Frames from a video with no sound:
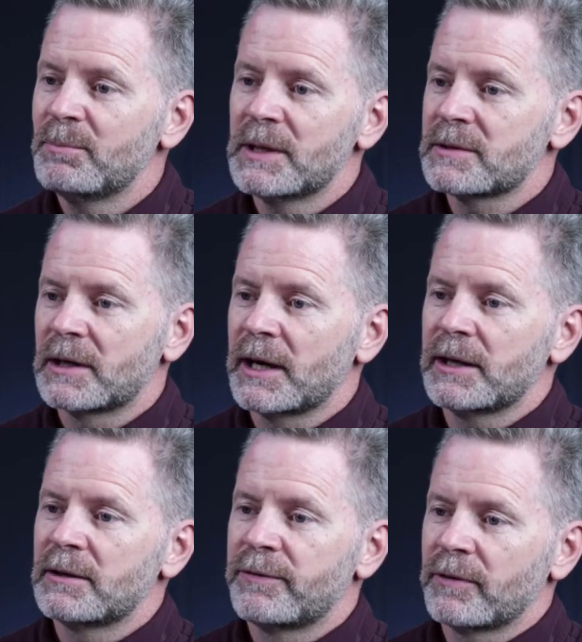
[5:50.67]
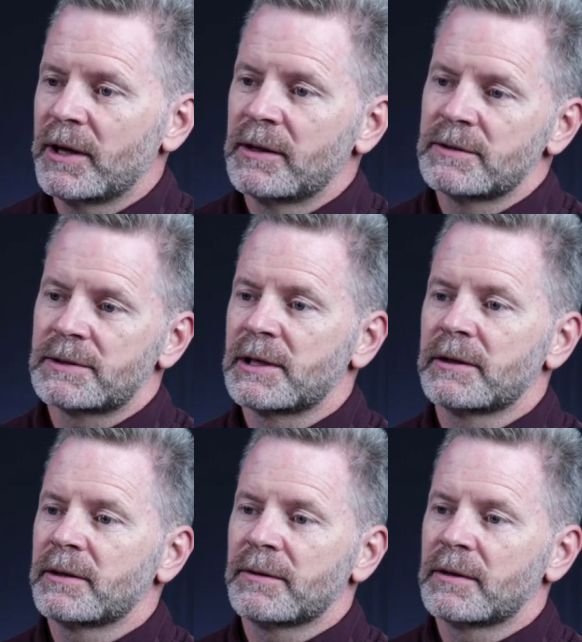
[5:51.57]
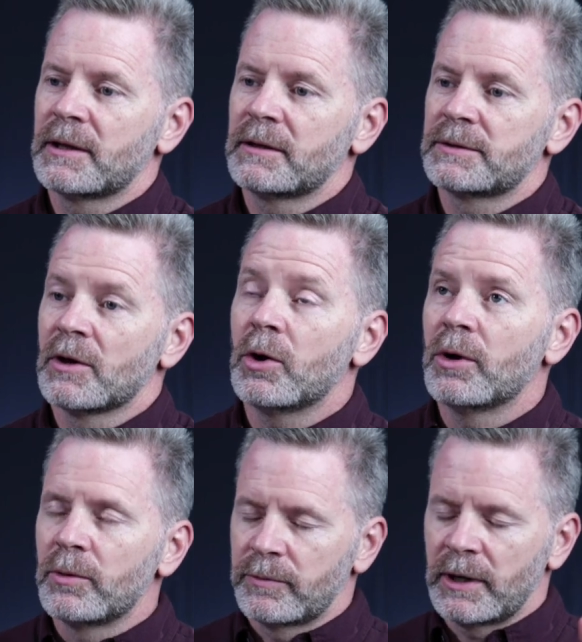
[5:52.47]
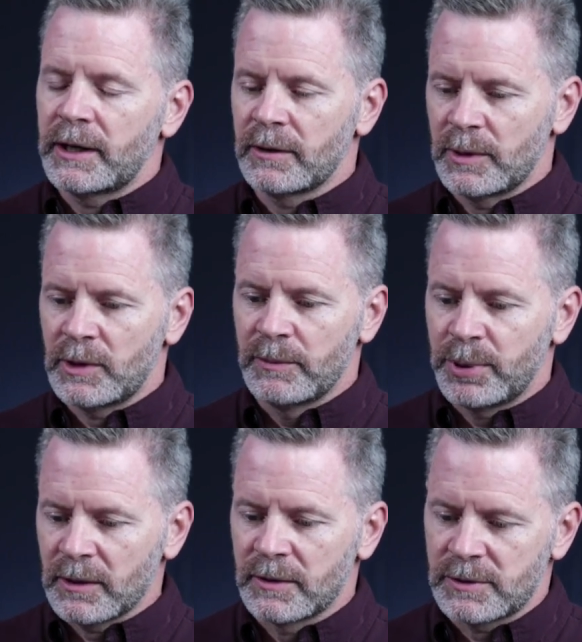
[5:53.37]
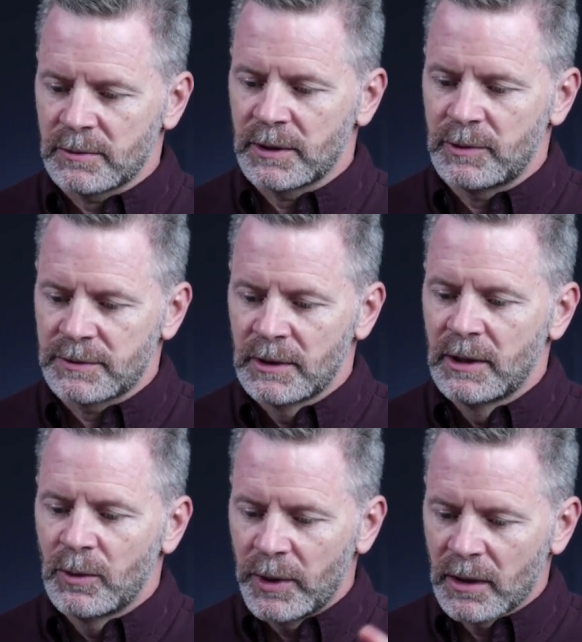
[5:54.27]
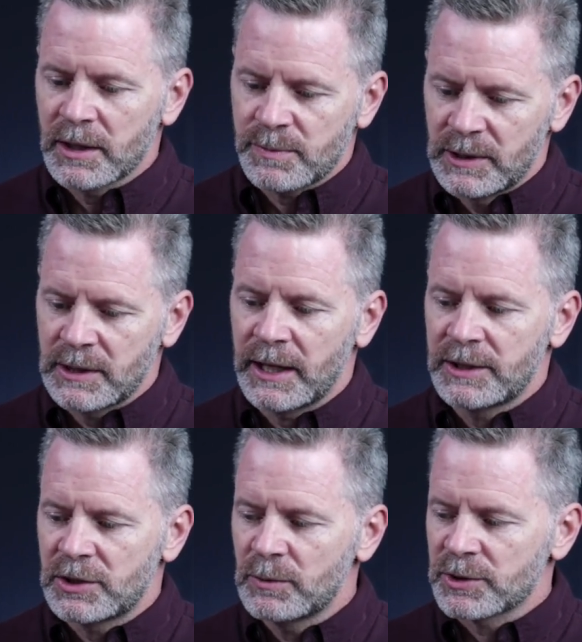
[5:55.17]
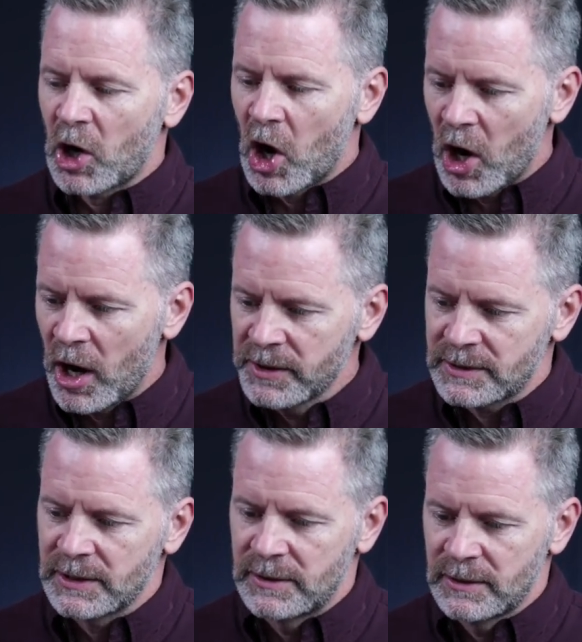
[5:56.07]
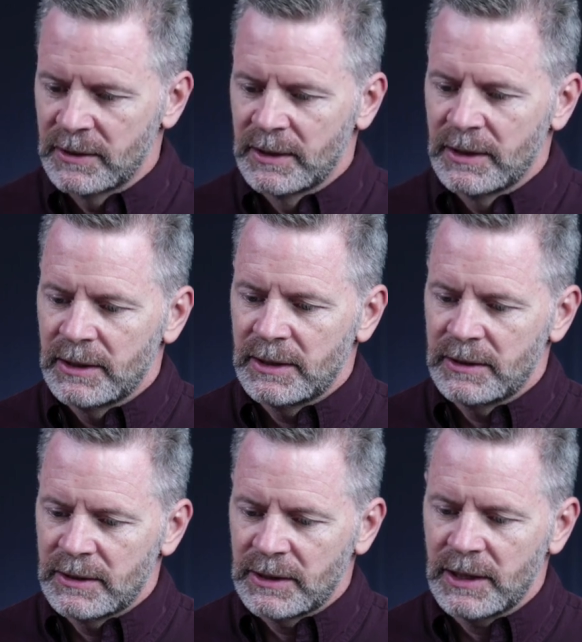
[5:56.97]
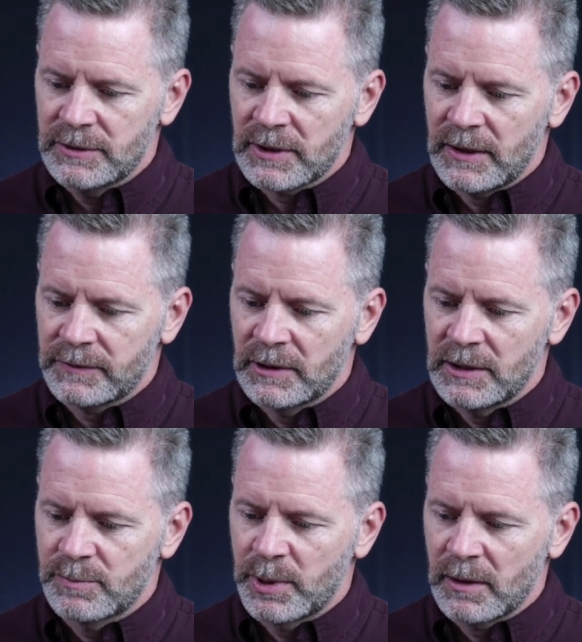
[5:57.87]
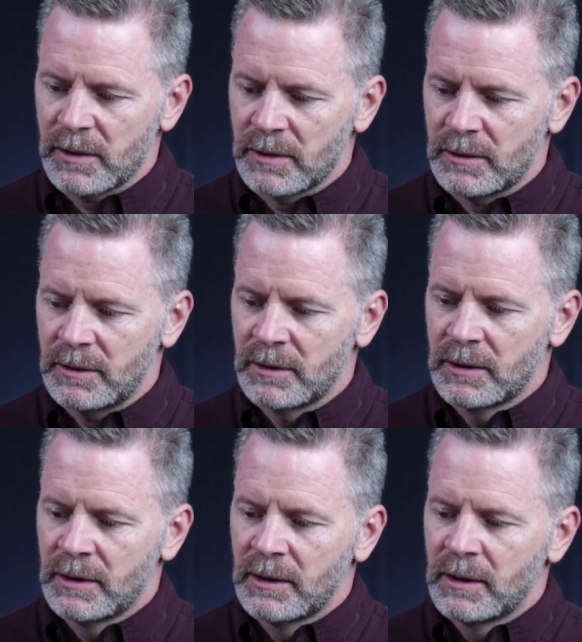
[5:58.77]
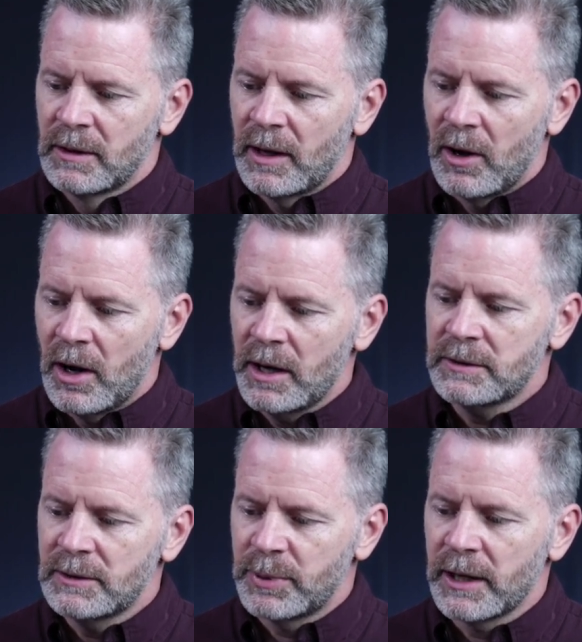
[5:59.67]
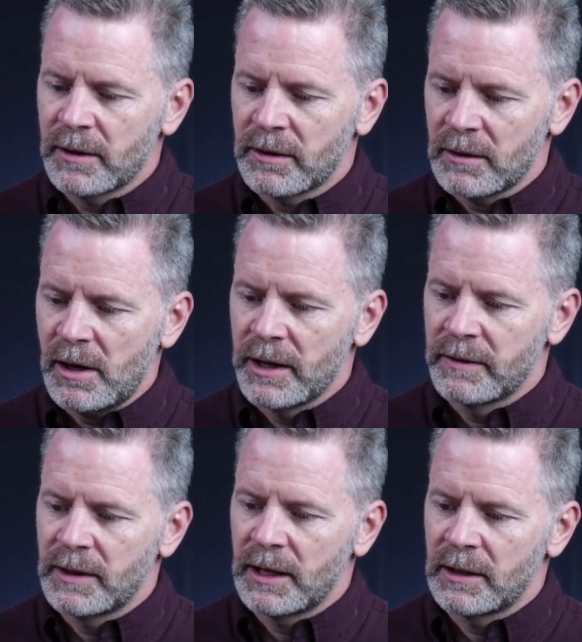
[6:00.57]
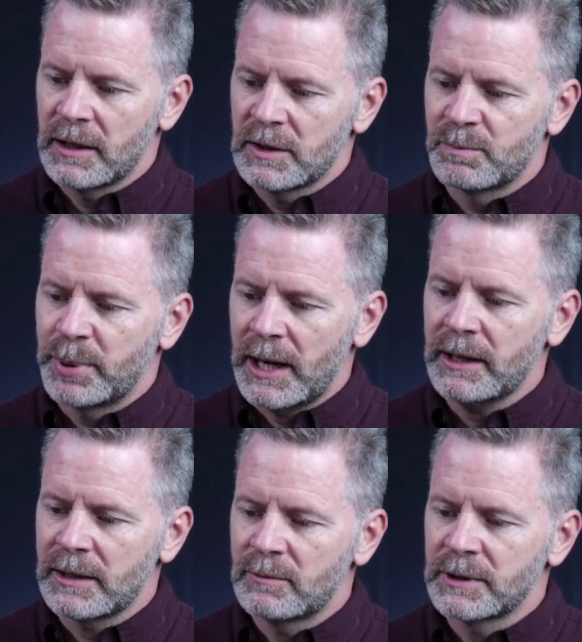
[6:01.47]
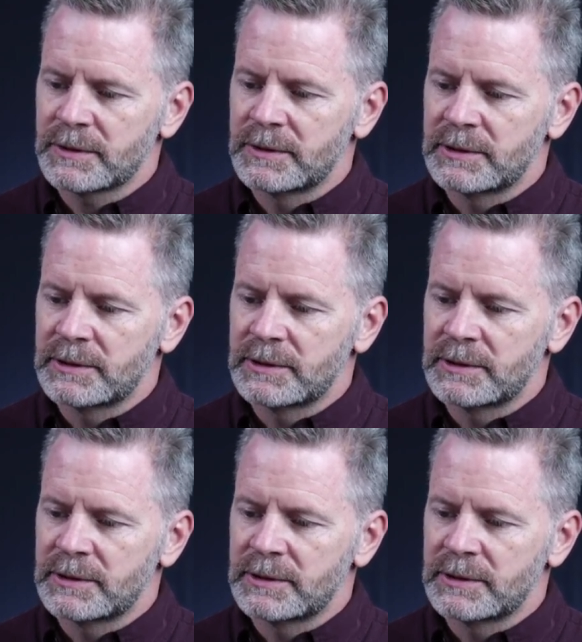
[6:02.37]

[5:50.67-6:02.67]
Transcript: misguided friends telling her things. Oh, oh, I got to rewind. Part of the story was when her husband died, she was haunted in the days after his burial, haunted by the thought that his body was